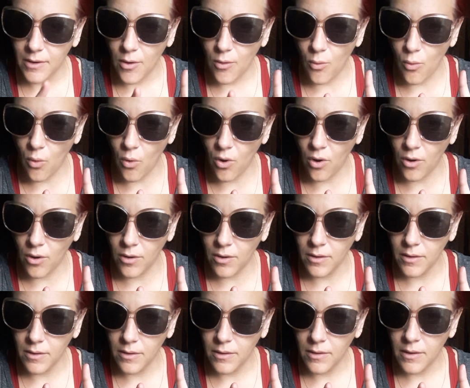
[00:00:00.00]

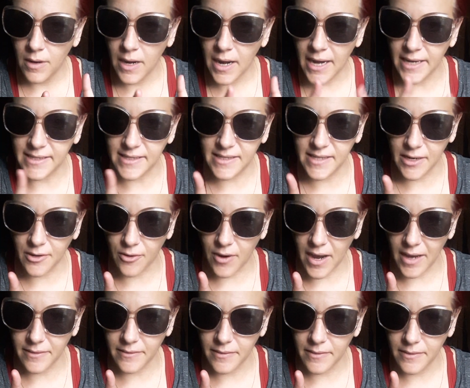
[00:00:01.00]
or a
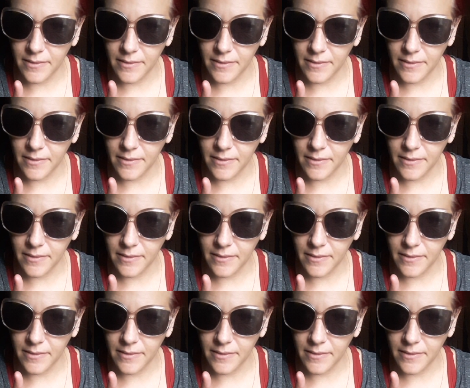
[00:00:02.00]
cigarette.